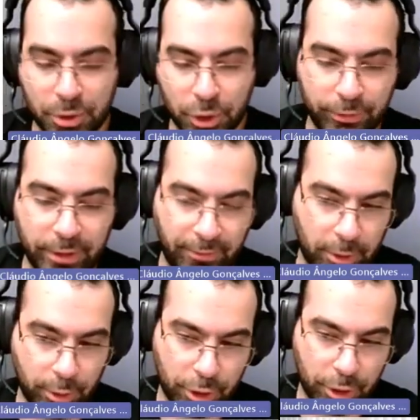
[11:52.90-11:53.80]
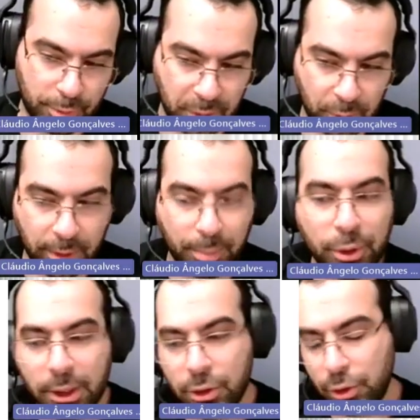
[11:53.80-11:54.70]
observe divergence between the
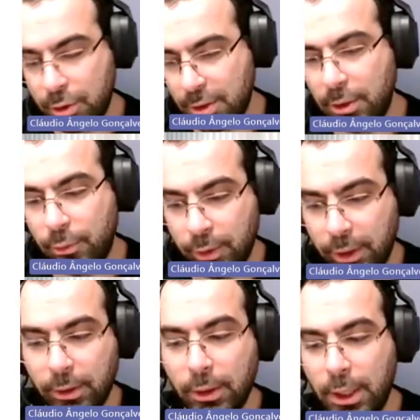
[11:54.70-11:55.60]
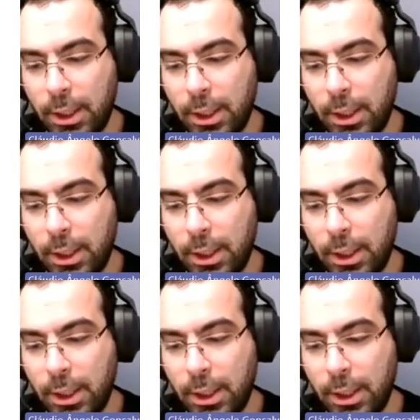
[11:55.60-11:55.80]
predictions and the real